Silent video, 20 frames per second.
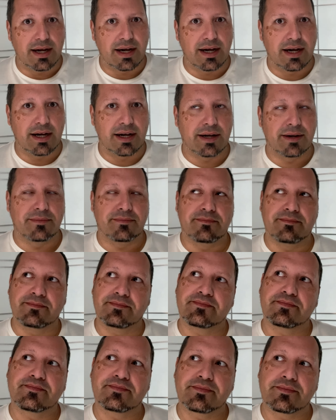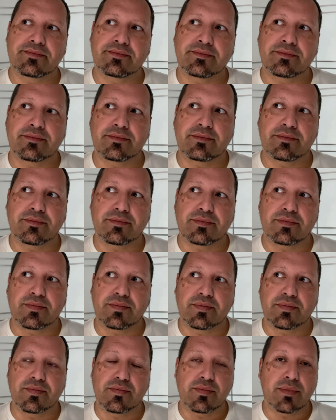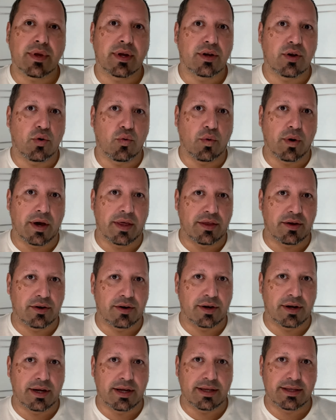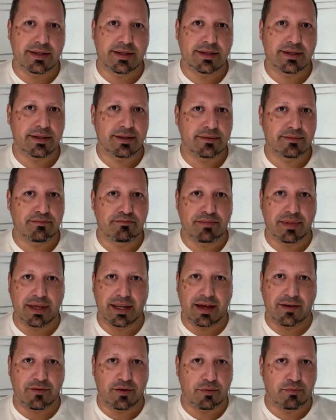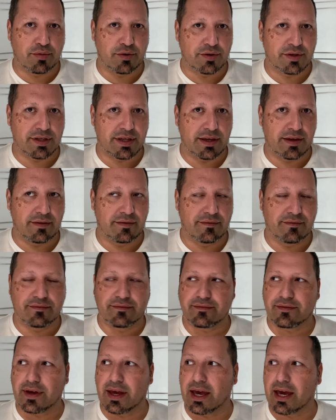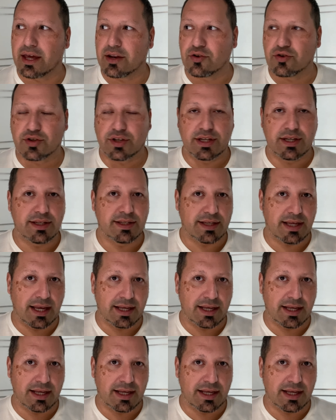Um, whether it's being able to perceive energies,